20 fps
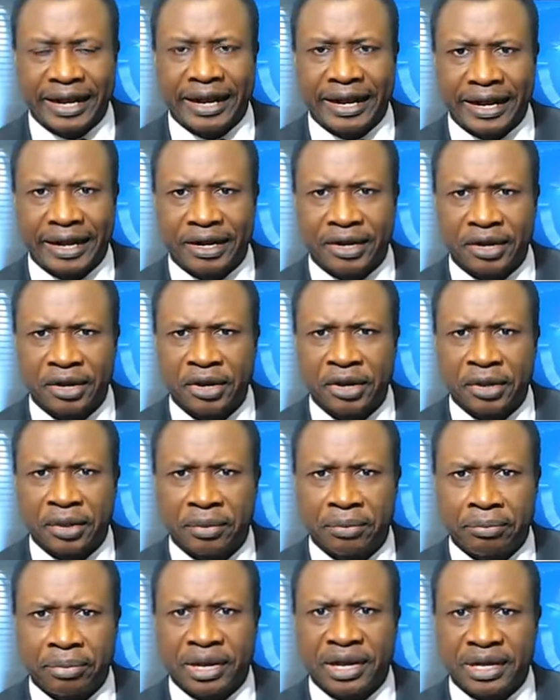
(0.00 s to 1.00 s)
that.
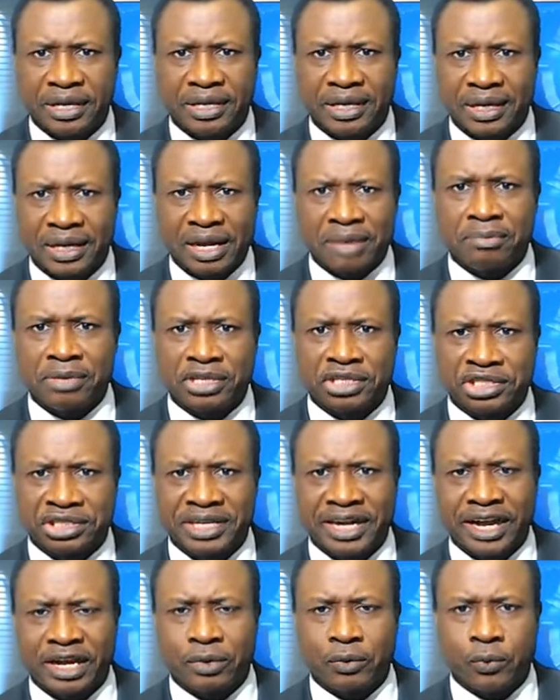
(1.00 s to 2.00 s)
But let me
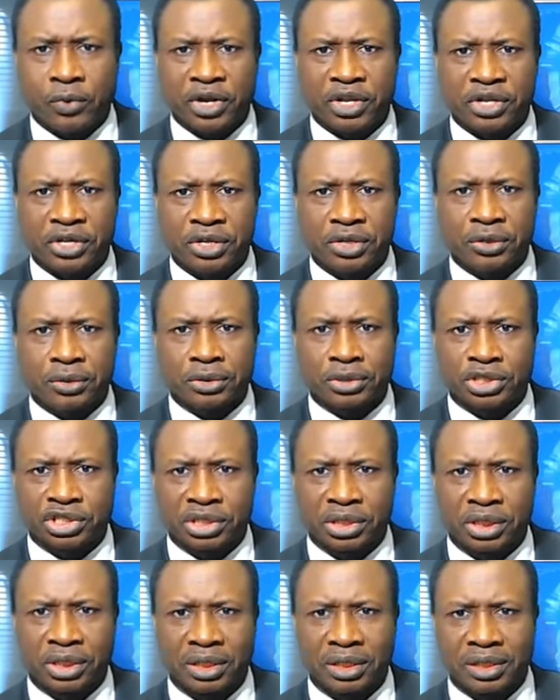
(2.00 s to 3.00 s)
start with you,
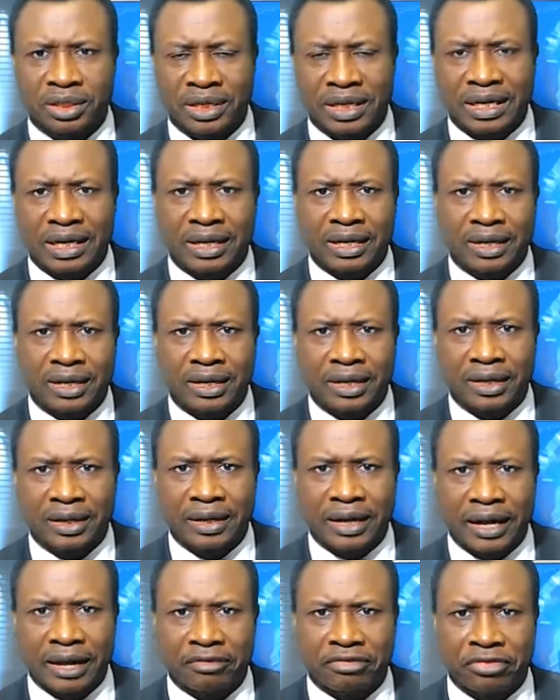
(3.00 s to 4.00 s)
sir.
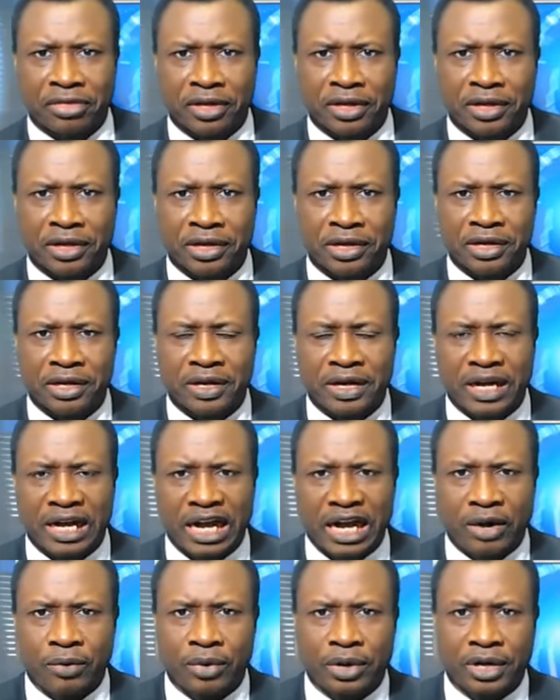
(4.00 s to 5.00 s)
I think
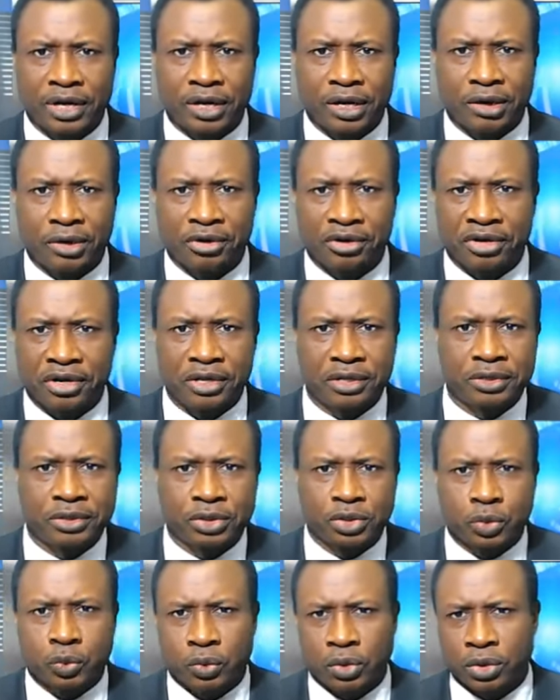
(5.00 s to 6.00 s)
our
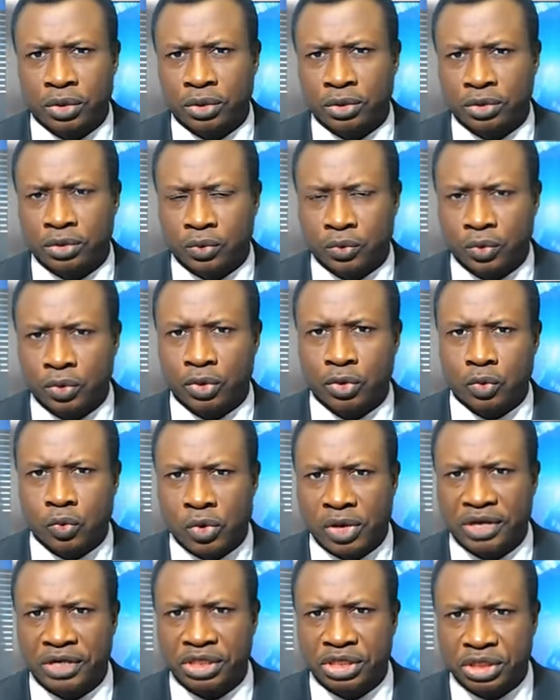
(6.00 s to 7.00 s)
audience would
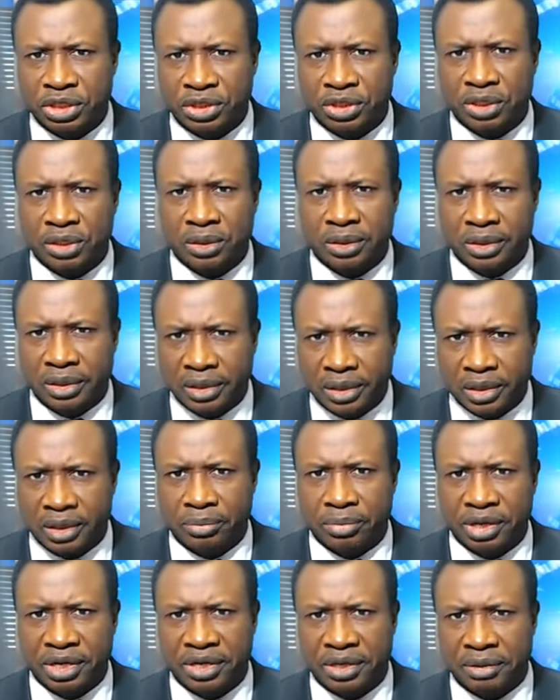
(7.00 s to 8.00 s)
want to know a
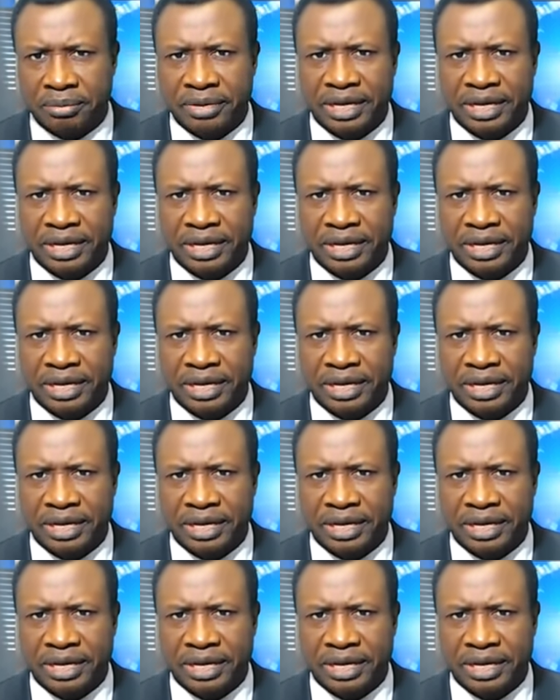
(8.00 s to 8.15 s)
little bit